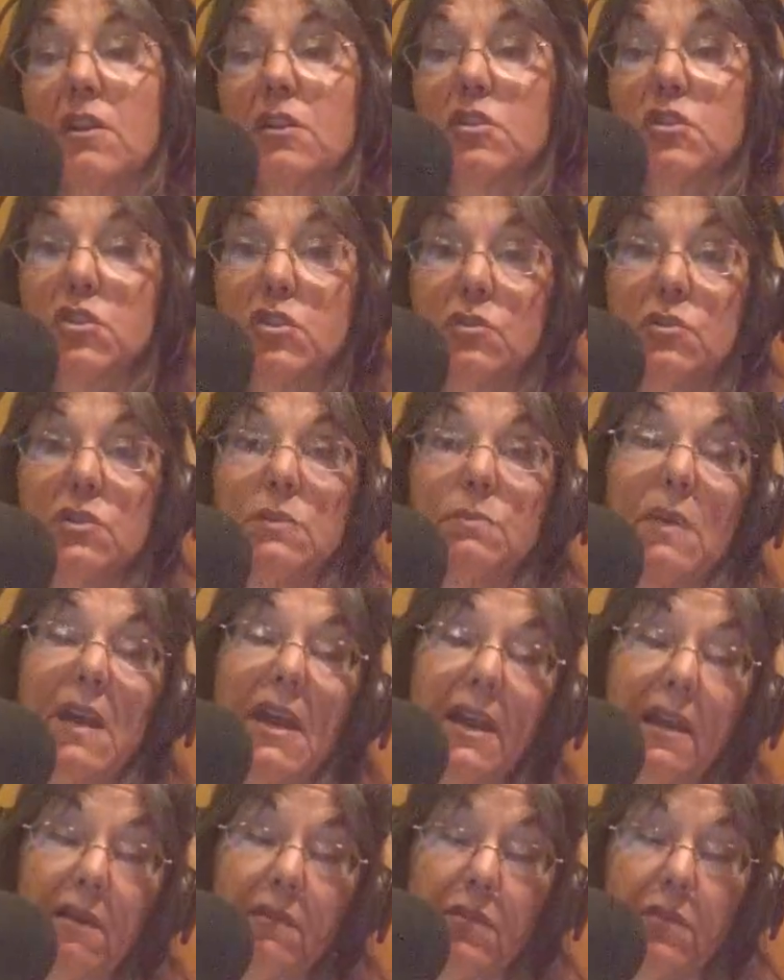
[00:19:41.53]
to choose
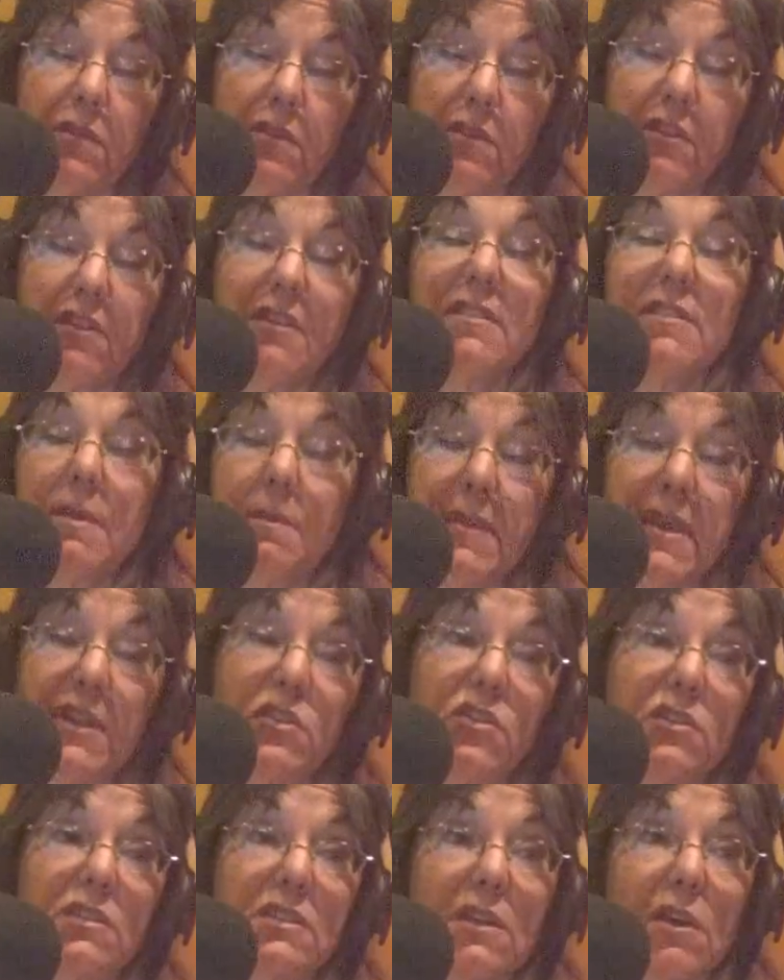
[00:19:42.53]
behavior that makes
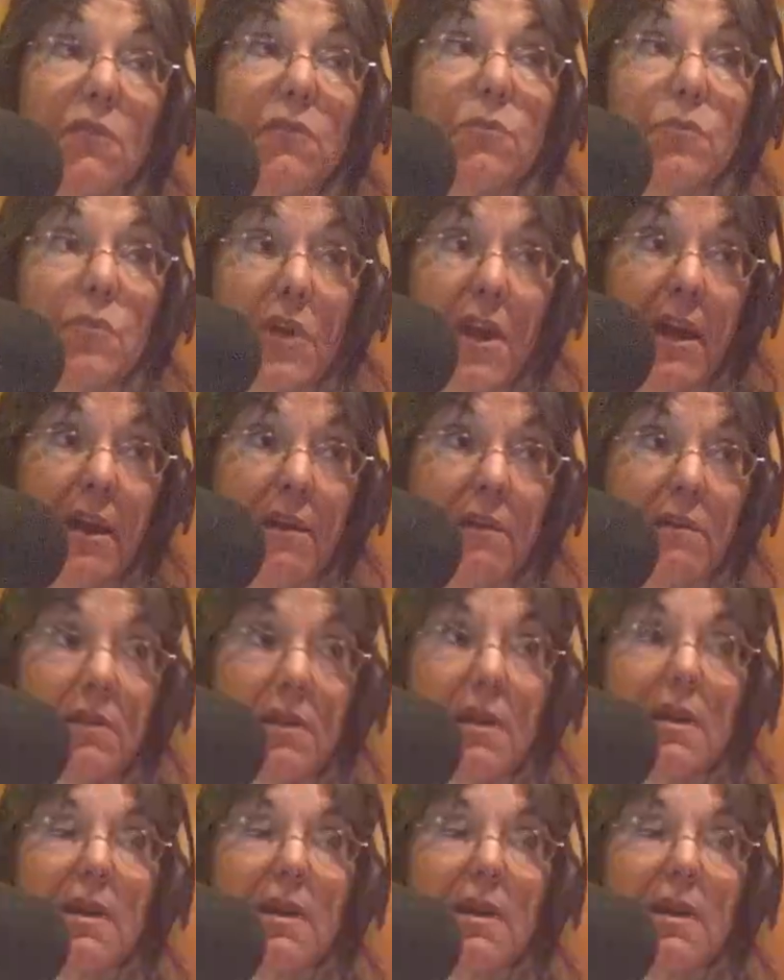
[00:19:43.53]
yourself proud.